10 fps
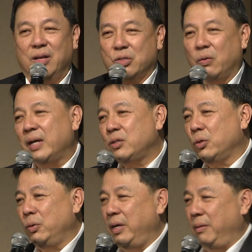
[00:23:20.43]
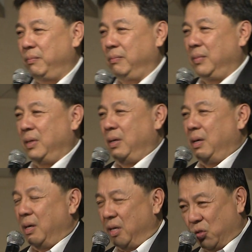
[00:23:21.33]
So I told him,
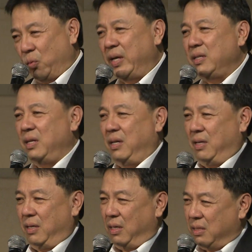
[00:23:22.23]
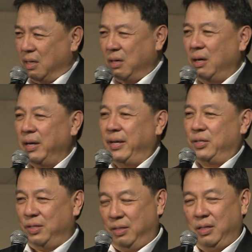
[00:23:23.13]
he's 20, he's in
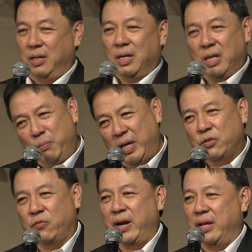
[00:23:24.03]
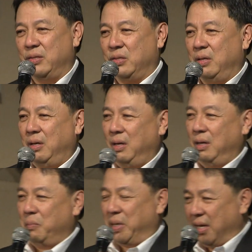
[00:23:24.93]
college, he makes friends.
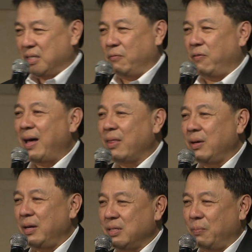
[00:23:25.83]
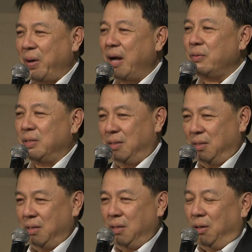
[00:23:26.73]
But as a father, as a parent,
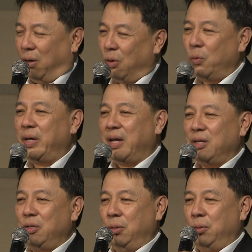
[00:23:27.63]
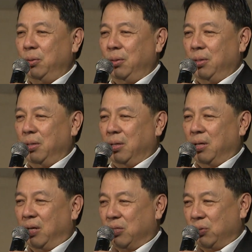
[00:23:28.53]
all we can do
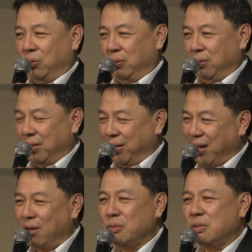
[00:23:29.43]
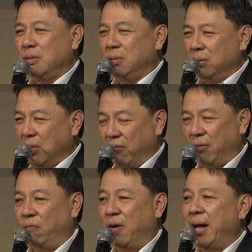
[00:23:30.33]
is to counsel, give
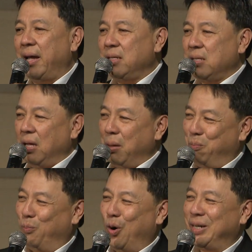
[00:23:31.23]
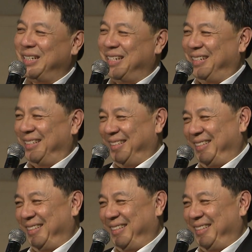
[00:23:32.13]
advice, monitor.